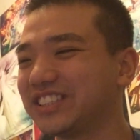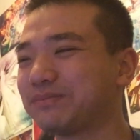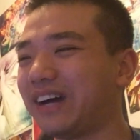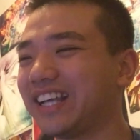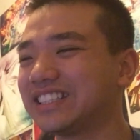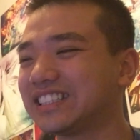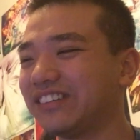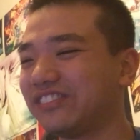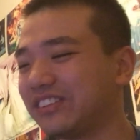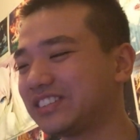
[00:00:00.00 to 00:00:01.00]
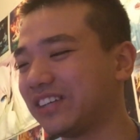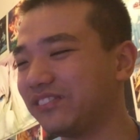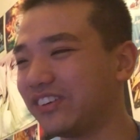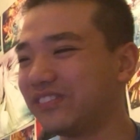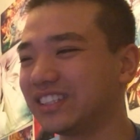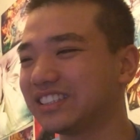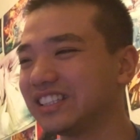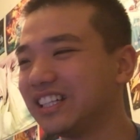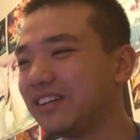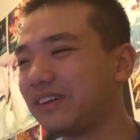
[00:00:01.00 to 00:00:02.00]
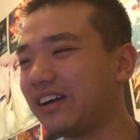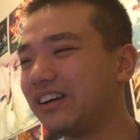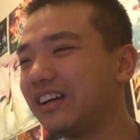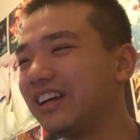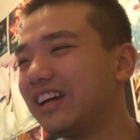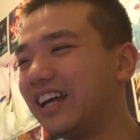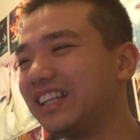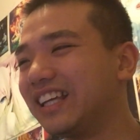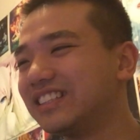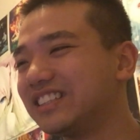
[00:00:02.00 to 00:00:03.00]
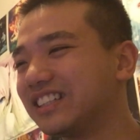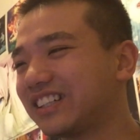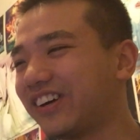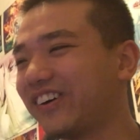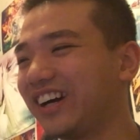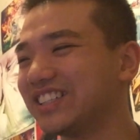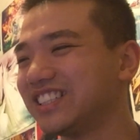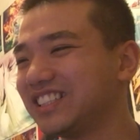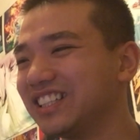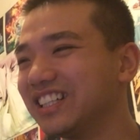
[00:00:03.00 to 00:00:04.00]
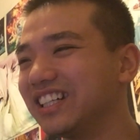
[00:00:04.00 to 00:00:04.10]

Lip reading: was just buying stuff for the temple, but and then she got crushed.